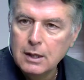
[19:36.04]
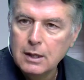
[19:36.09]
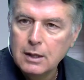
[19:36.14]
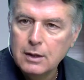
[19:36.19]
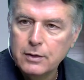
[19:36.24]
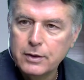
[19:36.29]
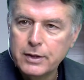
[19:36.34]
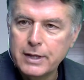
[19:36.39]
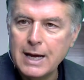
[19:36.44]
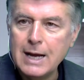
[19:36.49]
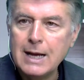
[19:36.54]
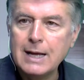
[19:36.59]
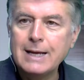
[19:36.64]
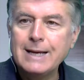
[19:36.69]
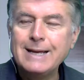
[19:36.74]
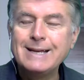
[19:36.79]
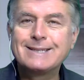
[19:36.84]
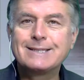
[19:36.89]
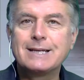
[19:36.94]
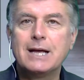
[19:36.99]
that
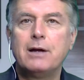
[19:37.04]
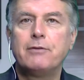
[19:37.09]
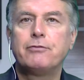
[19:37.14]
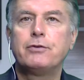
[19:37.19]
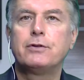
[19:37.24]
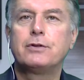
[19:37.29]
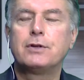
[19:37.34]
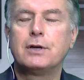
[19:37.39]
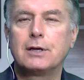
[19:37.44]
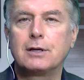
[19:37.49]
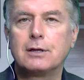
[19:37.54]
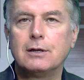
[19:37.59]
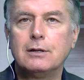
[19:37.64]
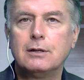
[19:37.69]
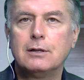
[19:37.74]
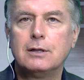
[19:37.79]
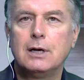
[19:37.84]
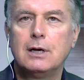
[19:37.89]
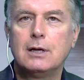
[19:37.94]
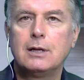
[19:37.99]
is everything.
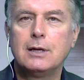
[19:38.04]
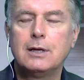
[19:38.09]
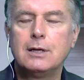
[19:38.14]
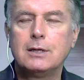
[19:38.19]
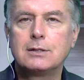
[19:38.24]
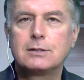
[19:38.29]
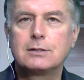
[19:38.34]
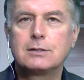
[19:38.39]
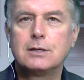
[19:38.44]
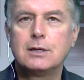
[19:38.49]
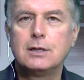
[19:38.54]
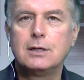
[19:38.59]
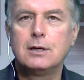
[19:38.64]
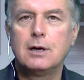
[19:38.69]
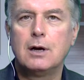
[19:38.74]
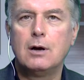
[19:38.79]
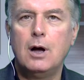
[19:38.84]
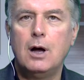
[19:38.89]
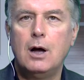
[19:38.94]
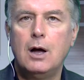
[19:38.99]
That is the
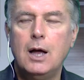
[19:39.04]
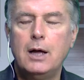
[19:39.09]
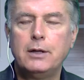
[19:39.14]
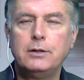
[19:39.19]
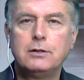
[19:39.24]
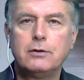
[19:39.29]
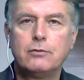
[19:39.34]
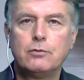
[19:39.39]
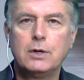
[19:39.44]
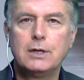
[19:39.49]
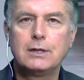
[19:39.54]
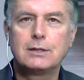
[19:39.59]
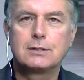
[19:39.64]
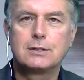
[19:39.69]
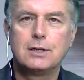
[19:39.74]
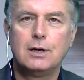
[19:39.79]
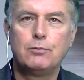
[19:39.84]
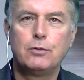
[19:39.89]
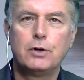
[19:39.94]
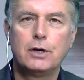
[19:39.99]
end of week
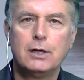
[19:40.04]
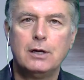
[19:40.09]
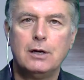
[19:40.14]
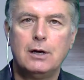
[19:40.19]
summary.